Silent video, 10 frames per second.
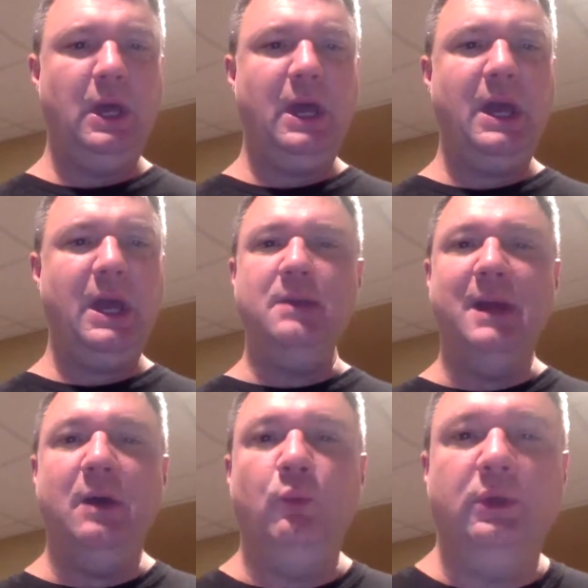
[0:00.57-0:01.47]
Hi, I'm
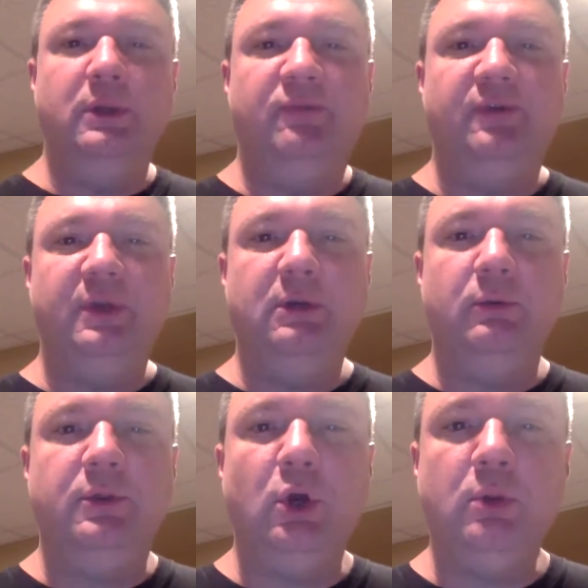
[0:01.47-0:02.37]
Matt Williamson here
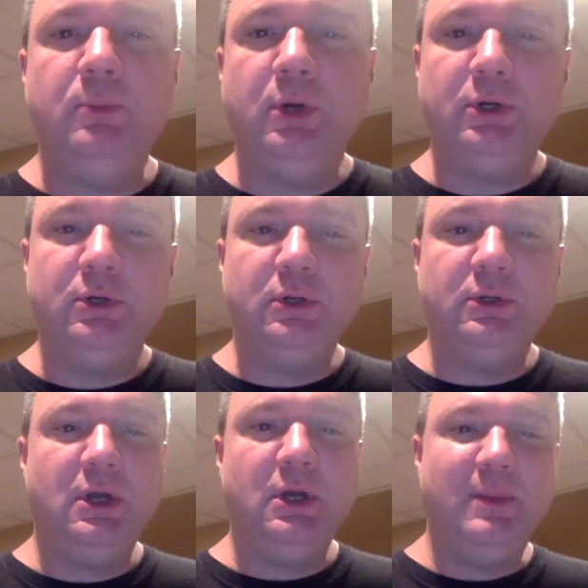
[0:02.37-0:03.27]
with Yardbarker to
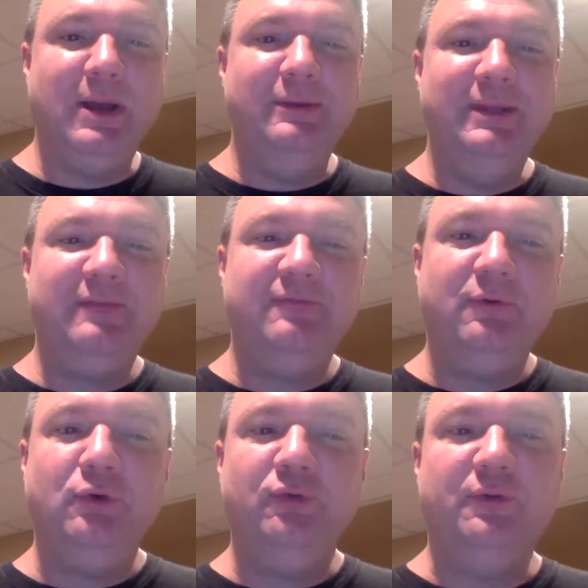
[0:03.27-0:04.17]
talk about Nick
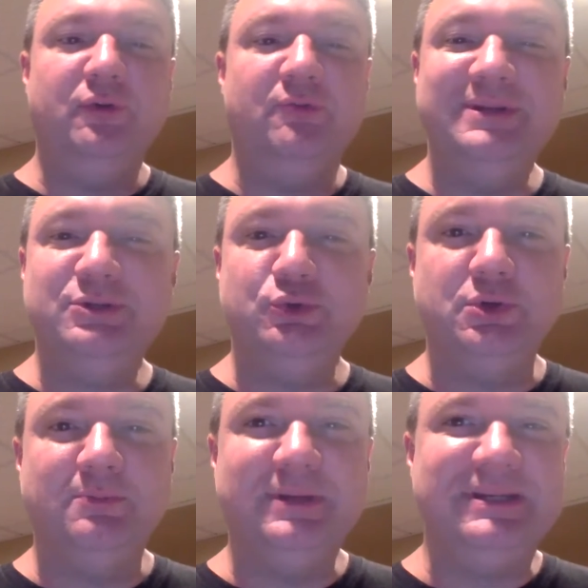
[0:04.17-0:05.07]
Foles versus Mitchell
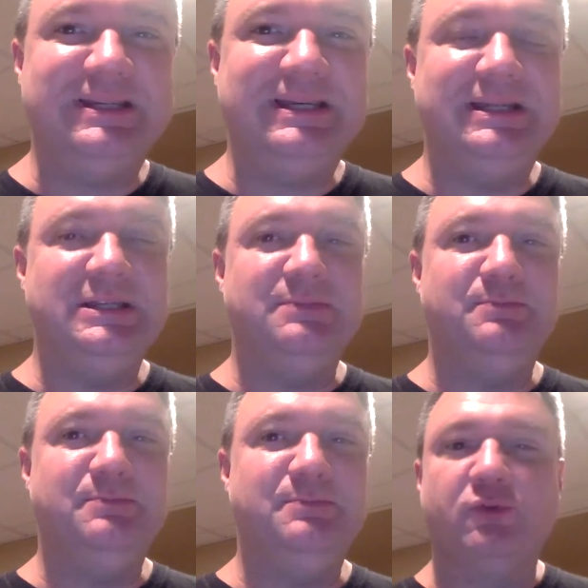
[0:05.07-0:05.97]
Trubisky in this
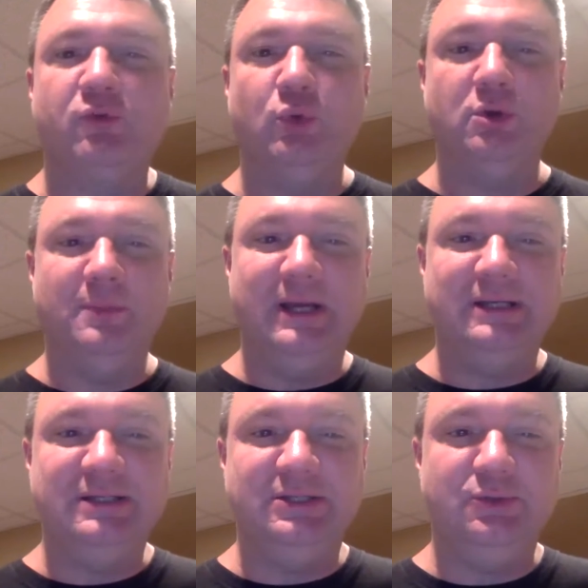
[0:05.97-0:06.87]
Bears
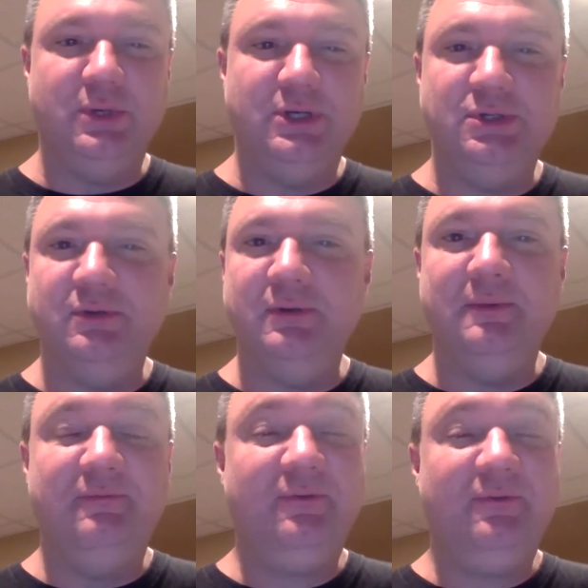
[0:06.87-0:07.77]
quarterback situation. I
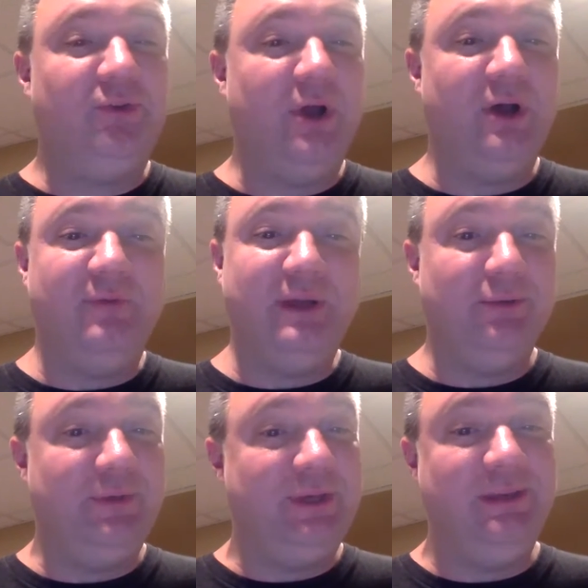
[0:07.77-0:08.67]
mean, first off, I
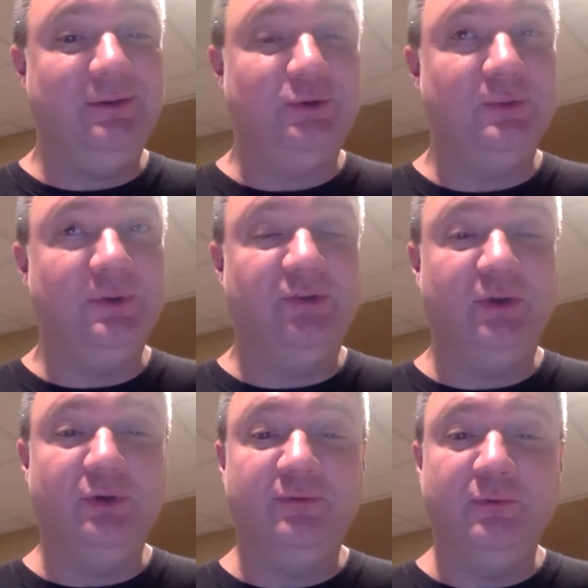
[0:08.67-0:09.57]
don't think either
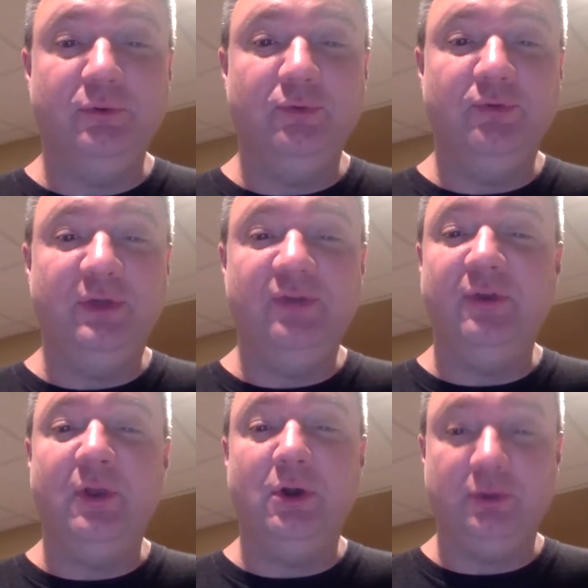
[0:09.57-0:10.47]
Trubisky or Foles is the
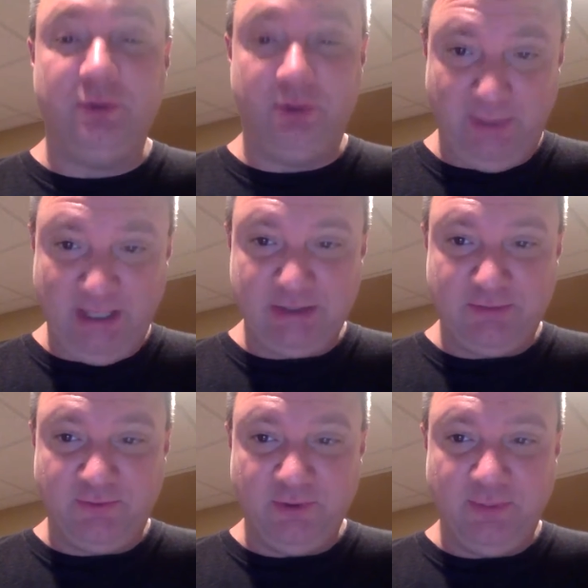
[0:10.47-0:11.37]
long-term answer
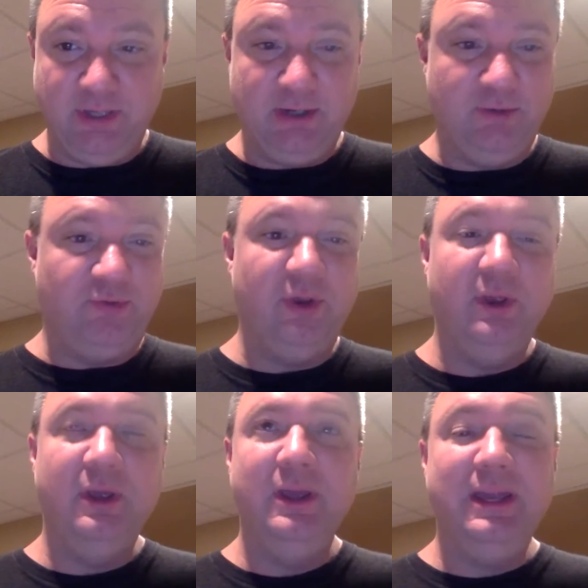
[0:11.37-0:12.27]
for the Bears.
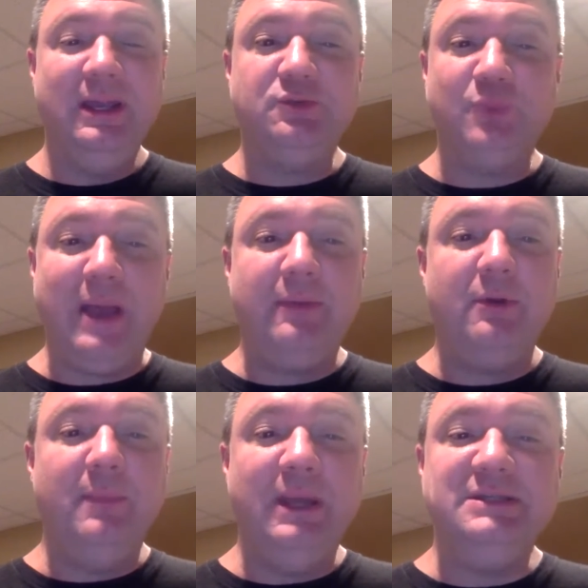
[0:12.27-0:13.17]
And it's rather
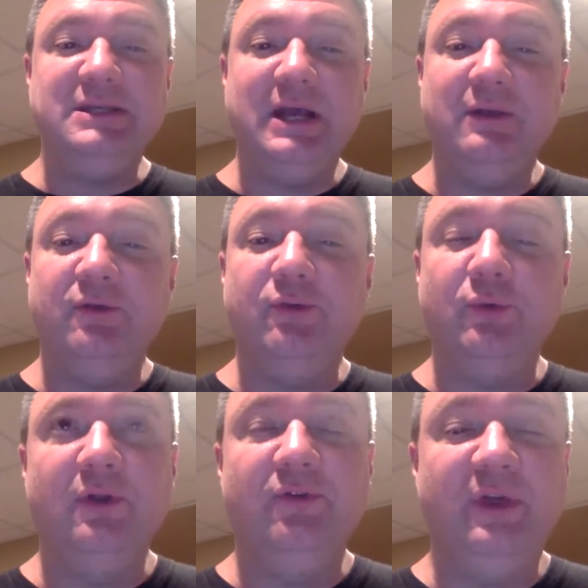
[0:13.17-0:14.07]
amazing how this
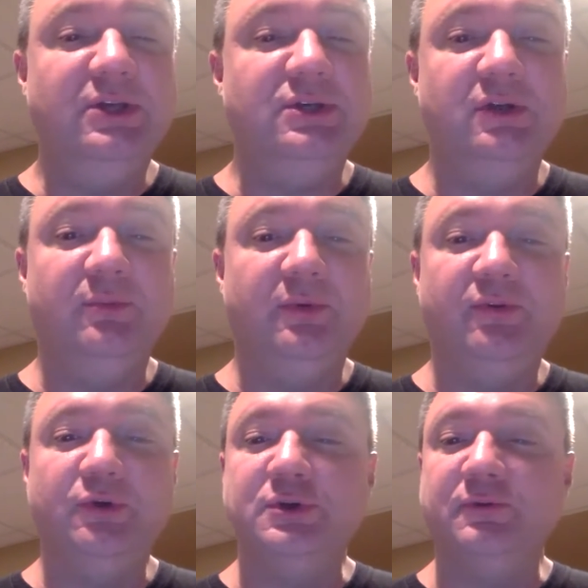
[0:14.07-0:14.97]
organization has been
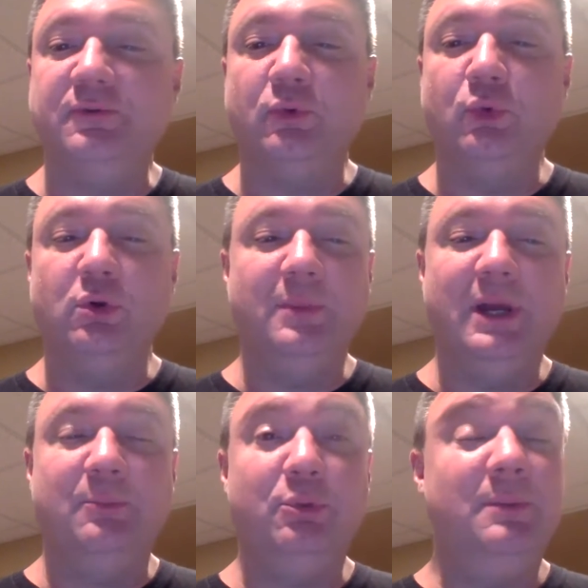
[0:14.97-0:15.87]
searching for a
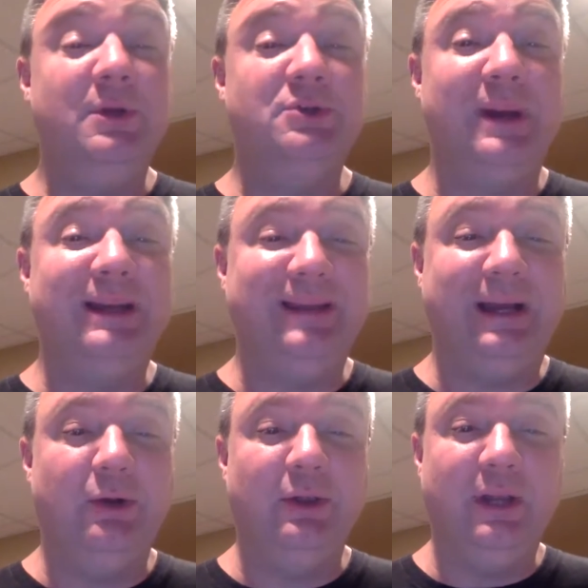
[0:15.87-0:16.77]
quarterback pretty much my
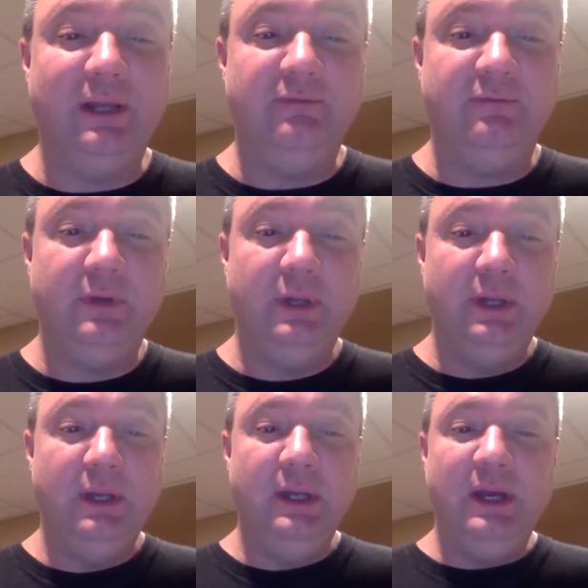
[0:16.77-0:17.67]
entire life.
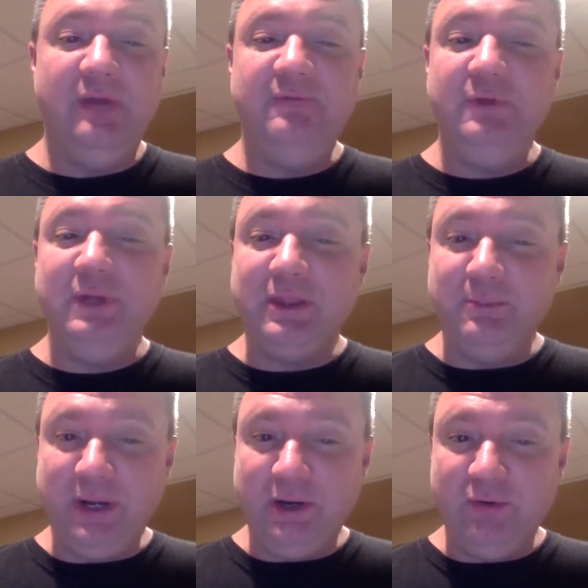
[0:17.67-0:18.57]
I feel like the
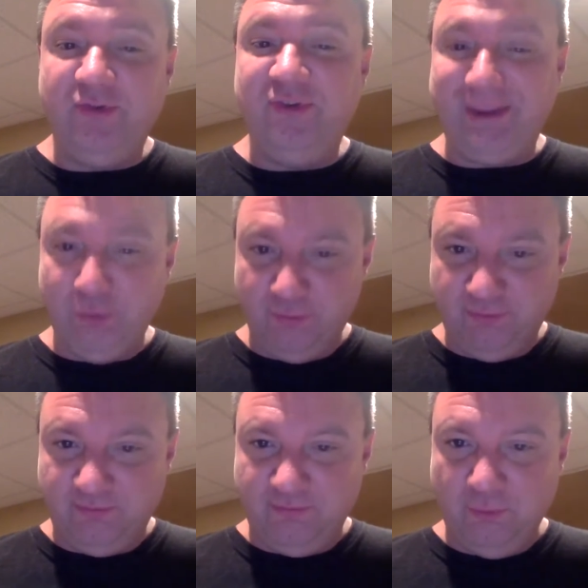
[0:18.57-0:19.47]
Bears settled
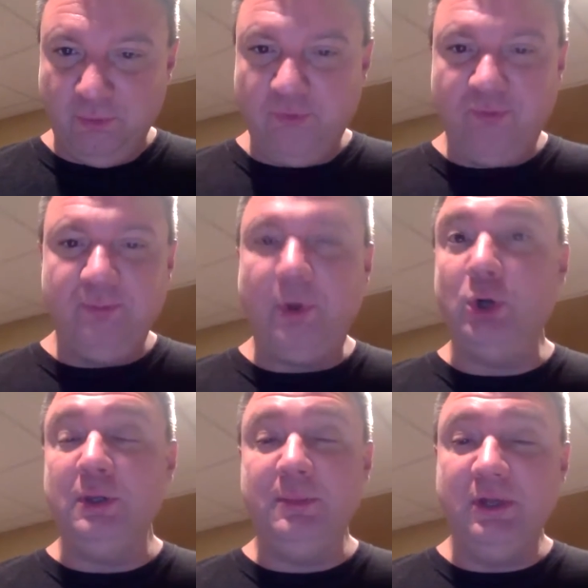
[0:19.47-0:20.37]
for Foles,
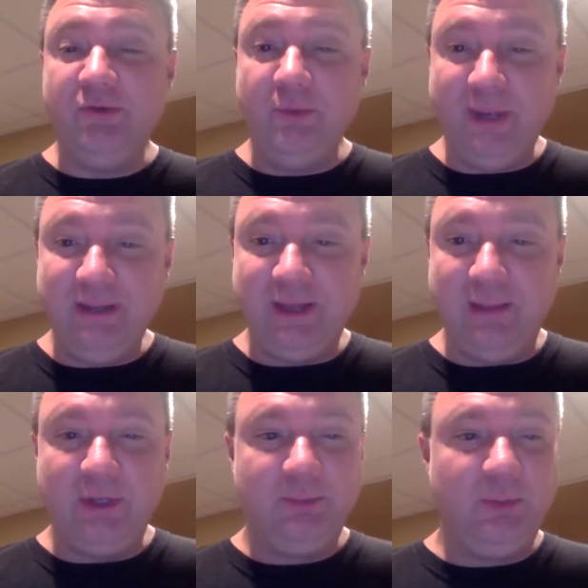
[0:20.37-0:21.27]
partly because of the
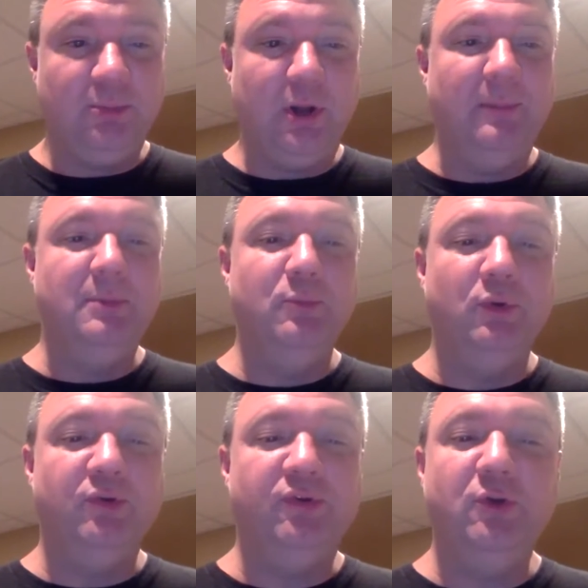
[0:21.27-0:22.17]
pandemic, but probably
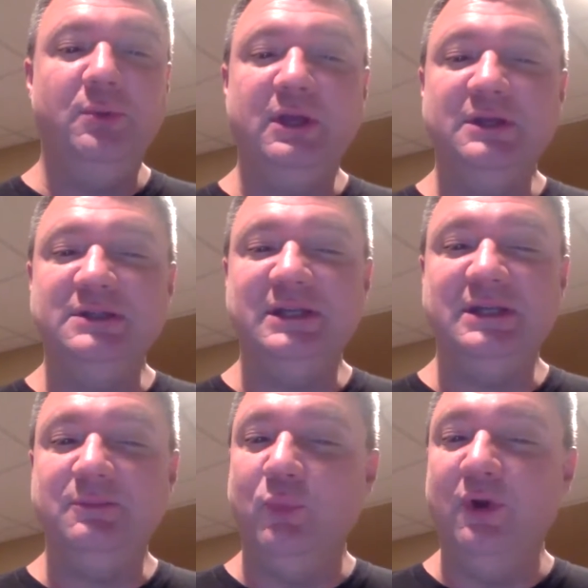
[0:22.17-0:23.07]
more so because
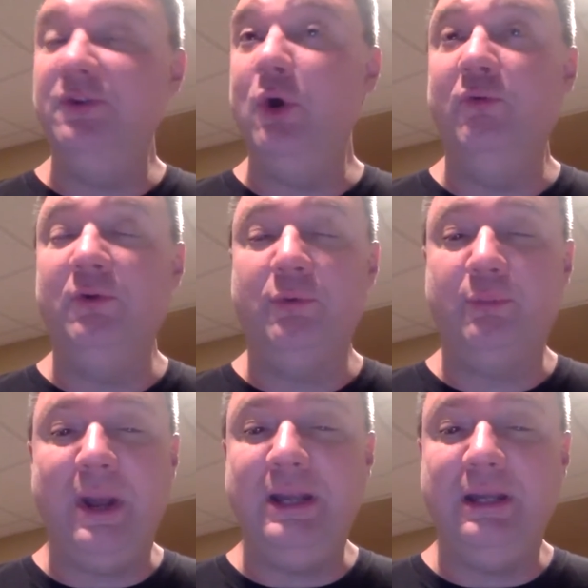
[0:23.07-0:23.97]
he wasn't
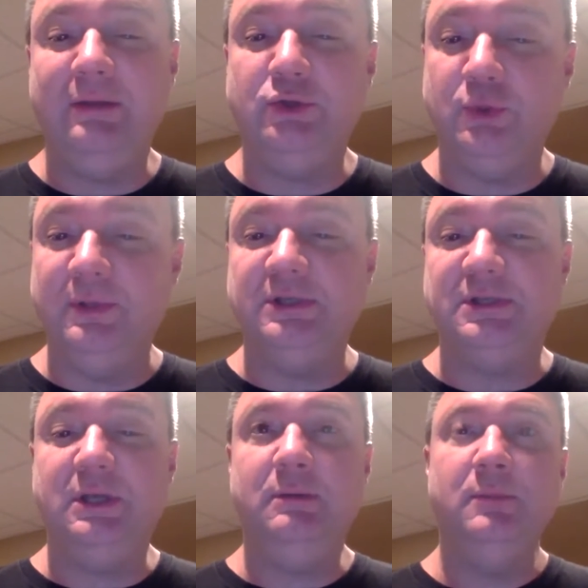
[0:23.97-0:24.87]
over-threatening to
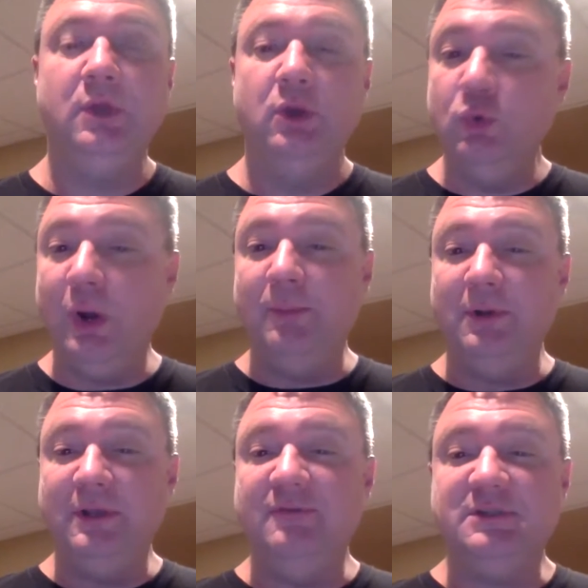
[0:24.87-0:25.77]
Trubisky, who I
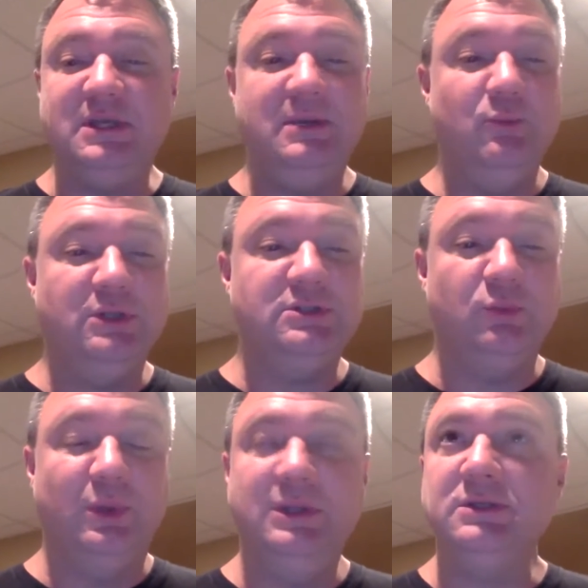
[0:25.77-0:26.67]
believe this team wants to
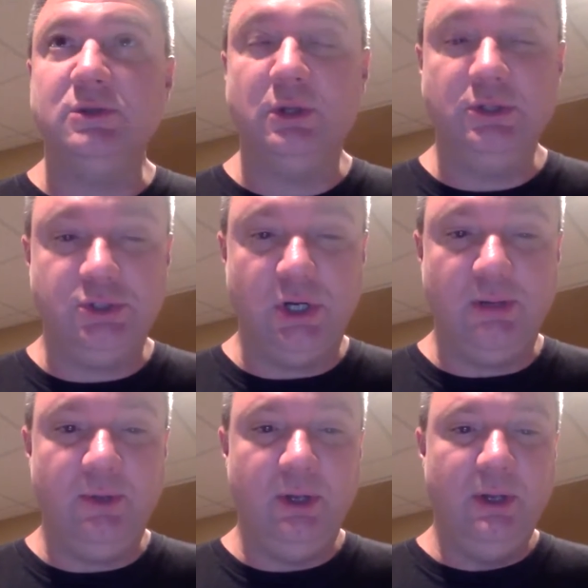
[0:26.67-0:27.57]
win the starting
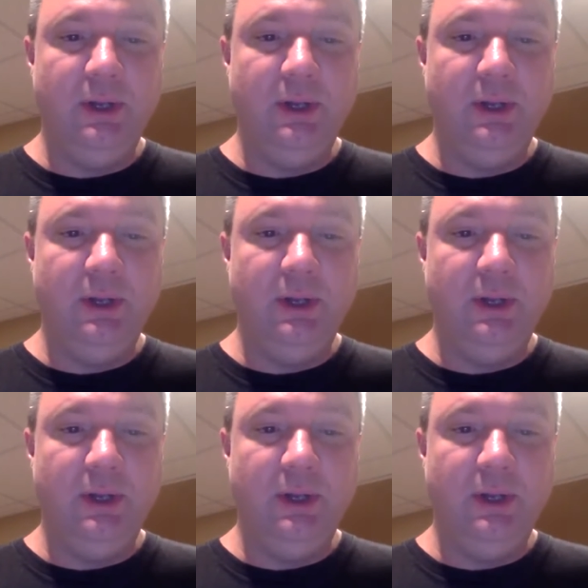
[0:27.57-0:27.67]
job,